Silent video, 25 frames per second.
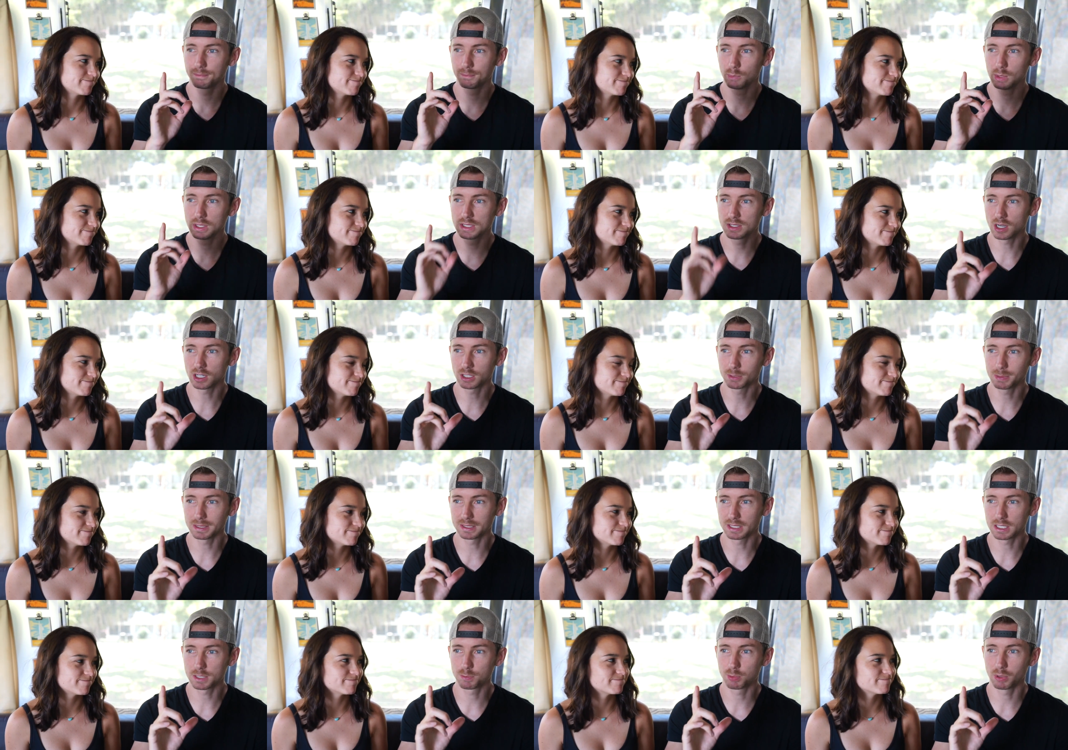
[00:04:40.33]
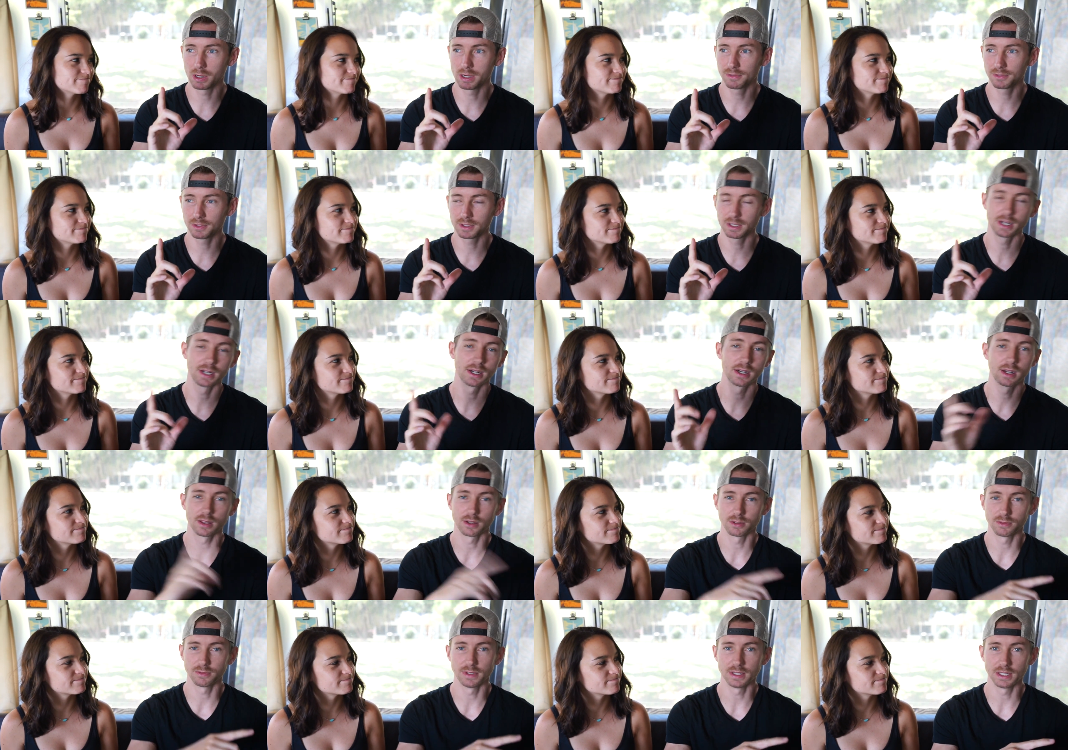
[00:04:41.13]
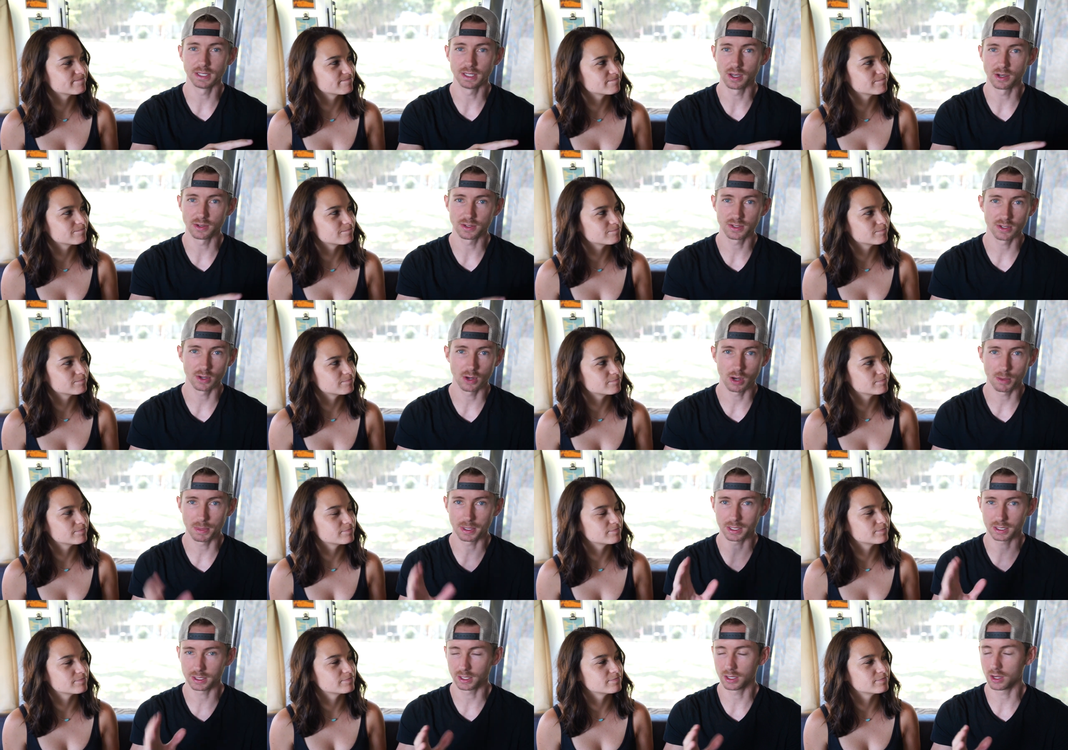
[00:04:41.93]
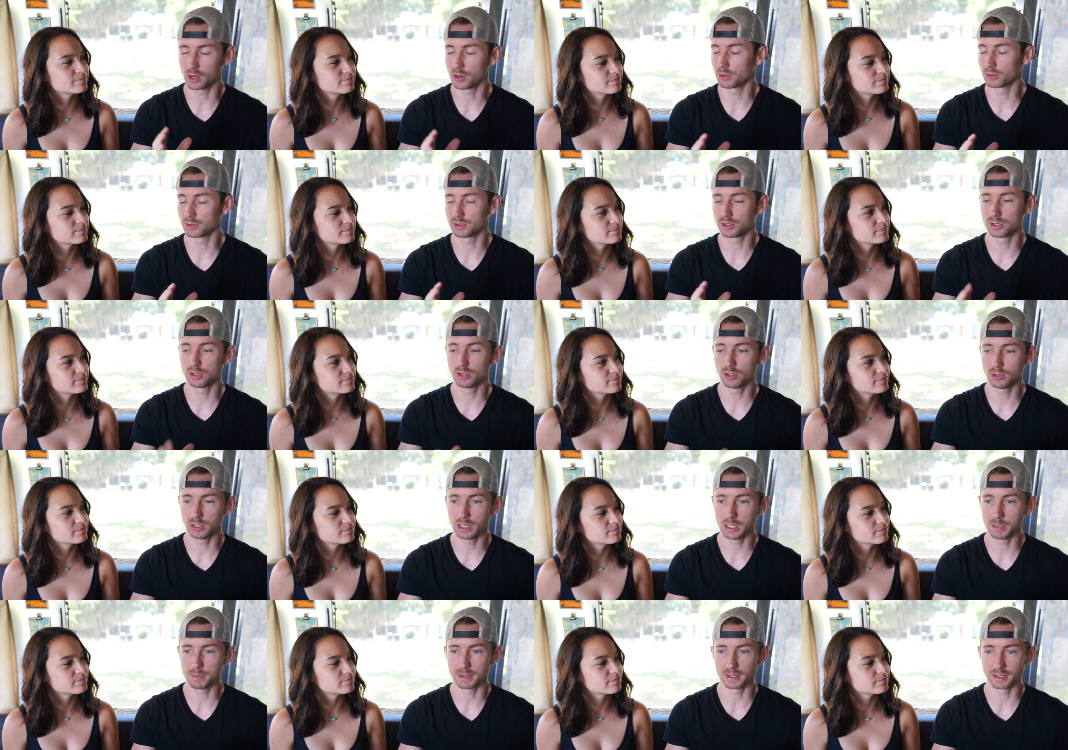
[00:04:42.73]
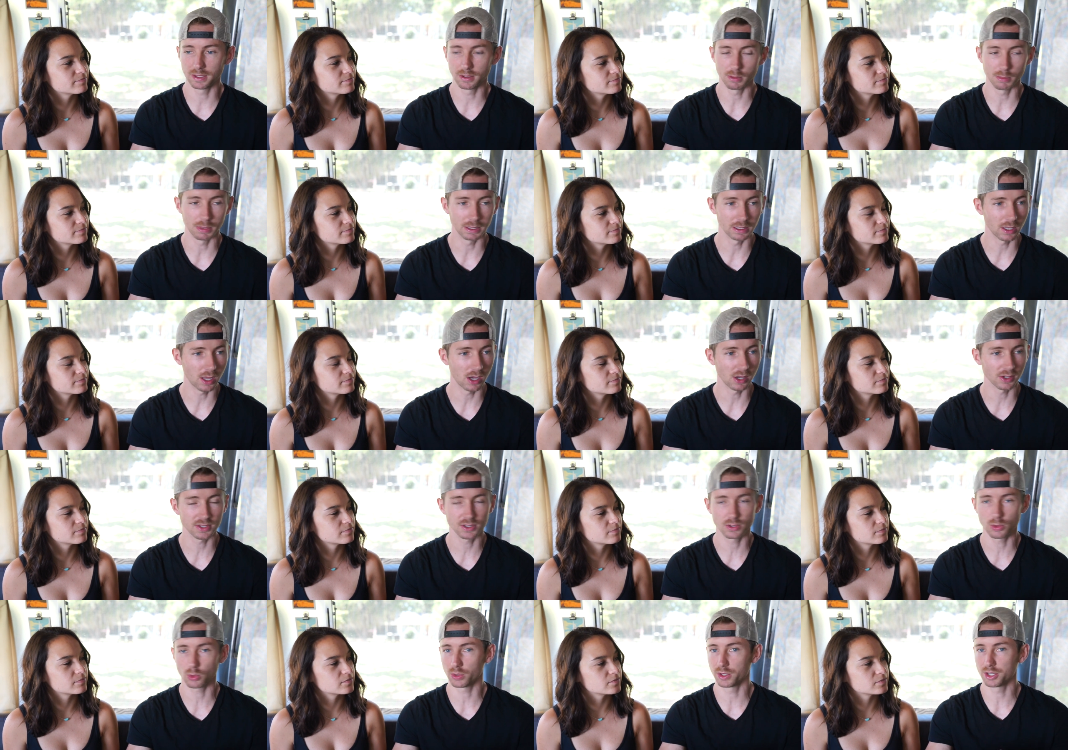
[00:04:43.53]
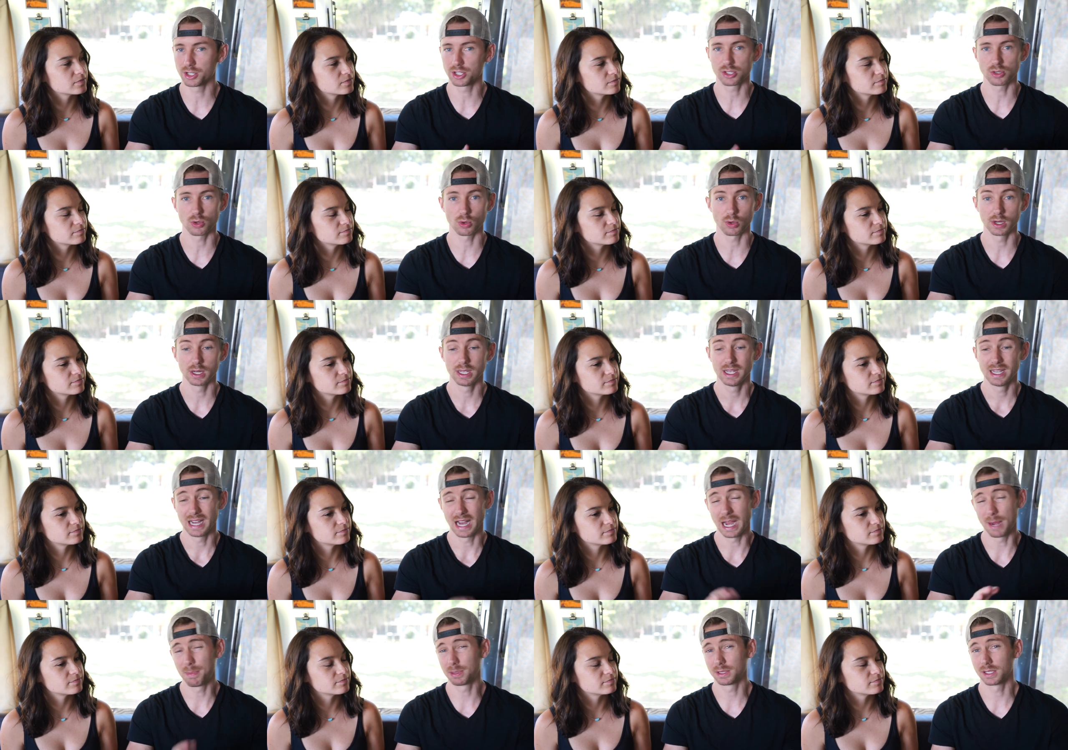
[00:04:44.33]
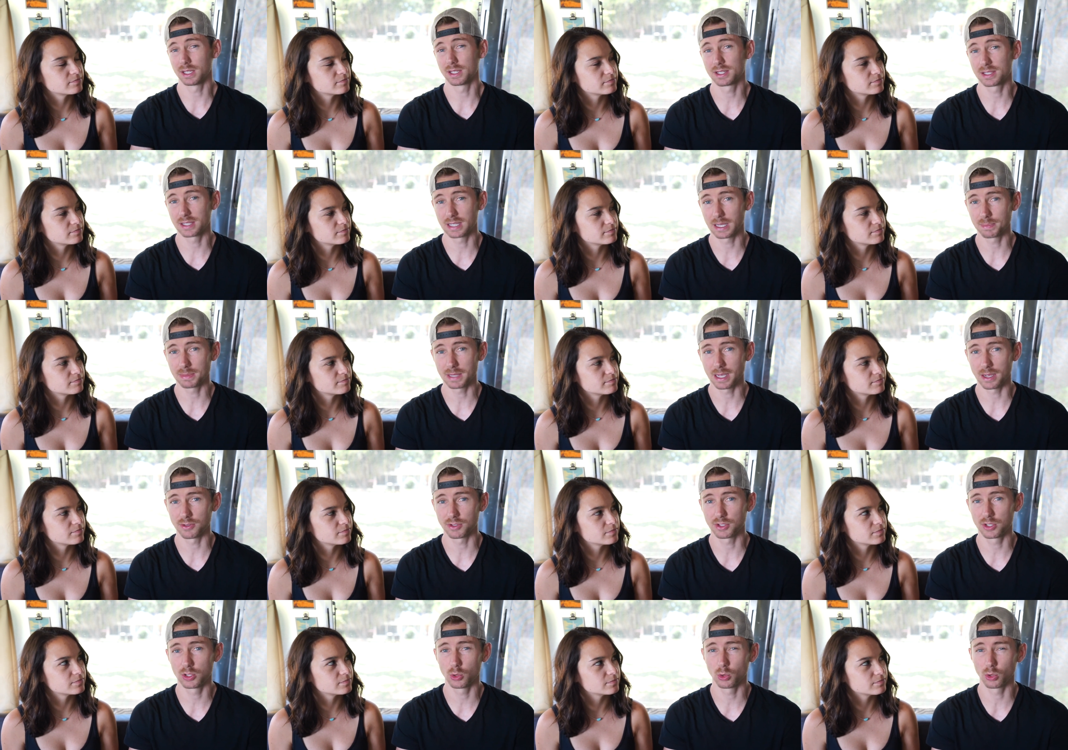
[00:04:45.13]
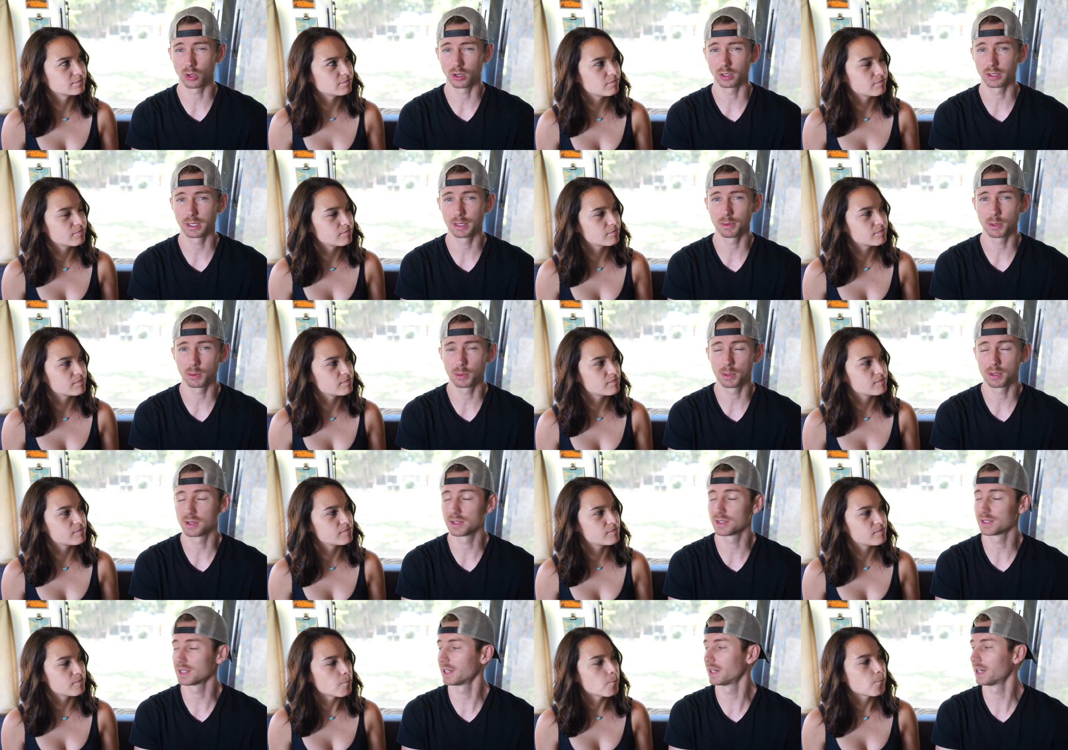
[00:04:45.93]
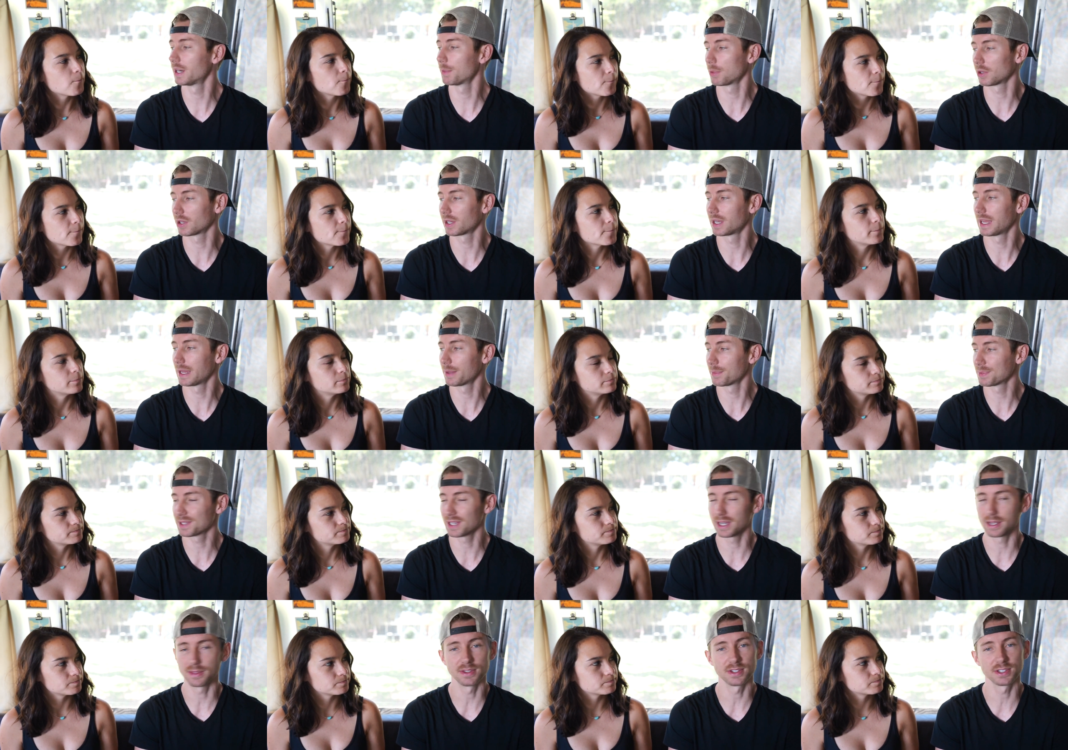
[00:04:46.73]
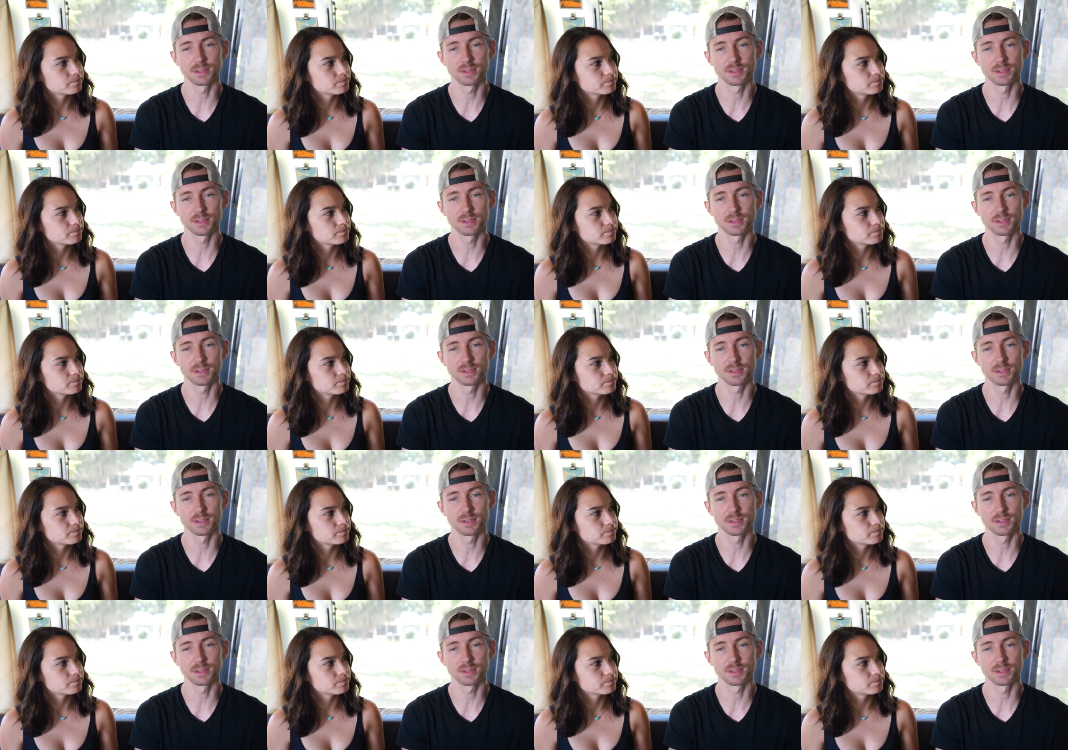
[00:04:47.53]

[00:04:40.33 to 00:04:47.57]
Speaker 1: We talked about this briefly in another video, so I'm not gonna go too deep into it, but long story short, I put this step down too early when we were setting up our campsite in the